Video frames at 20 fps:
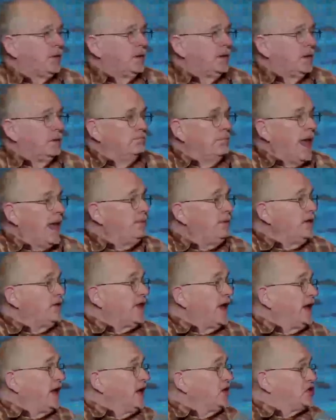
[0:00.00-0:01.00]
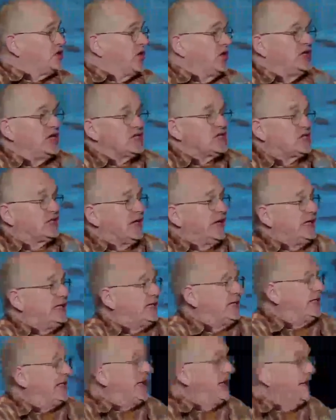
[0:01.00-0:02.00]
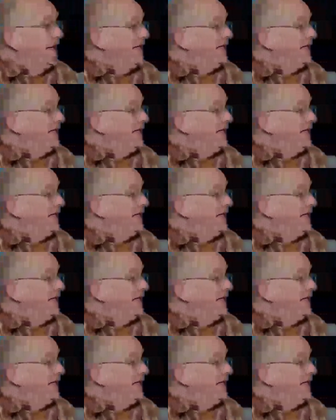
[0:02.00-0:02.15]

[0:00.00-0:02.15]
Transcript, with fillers: Maybe that she just need, didn't need